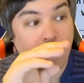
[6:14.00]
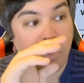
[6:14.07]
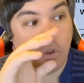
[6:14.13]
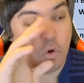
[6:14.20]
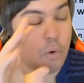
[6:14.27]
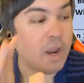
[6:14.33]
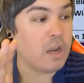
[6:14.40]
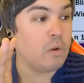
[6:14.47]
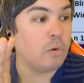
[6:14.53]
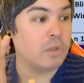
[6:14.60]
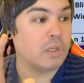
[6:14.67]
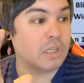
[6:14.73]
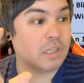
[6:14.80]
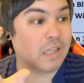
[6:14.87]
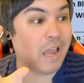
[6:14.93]
the great news
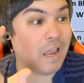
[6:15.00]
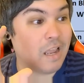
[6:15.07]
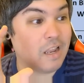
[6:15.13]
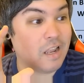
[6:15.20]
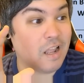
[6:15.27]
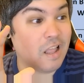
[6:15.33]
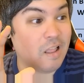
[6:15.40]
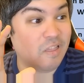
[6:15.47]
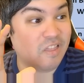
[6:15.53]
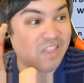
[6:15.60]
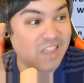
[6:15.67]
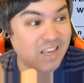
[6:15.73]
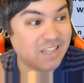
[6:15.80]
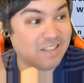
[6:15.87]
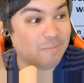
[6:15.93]
is that
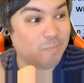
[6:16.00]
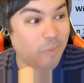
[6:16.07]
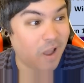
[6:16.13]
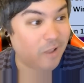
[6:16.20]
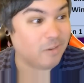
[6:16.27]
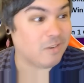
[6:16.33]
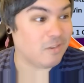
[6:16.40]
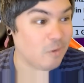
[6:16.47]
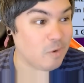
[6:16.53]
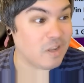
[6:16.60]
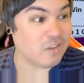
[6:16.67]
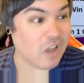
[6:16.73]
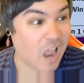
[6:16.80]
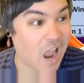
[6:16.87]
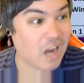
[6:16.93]
this milestone
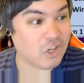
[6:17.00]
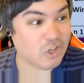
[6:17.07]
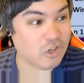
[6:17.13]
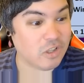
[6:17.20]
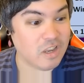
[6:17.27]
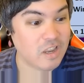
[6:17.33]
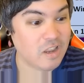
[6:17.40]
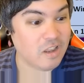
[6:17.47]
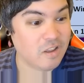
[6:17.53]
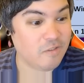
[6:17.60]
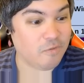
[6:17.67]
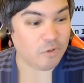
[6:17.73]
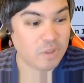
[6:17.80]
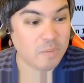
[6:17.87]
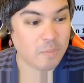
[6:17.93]
is actually,
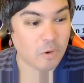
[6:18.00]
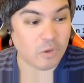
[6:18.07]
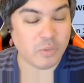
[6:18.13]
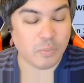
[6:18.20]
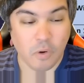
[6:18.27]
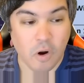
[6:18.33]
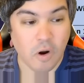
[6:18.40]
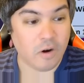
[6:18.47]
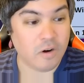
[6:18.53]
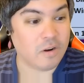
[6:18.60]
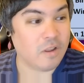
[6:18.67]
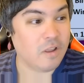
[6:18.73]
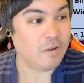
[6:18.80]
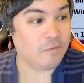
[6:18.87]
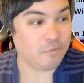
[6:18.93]
for the most
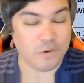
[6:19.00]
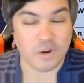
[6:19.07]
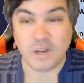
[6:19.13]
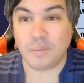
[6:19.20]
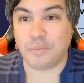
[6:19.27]
part, free to